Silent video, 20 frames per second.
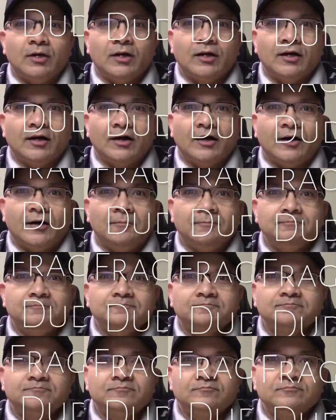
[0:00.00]
How
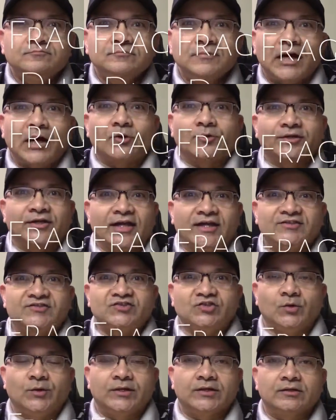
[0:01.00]
are you guys
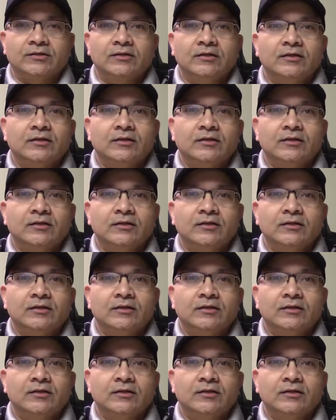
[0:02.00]
doing?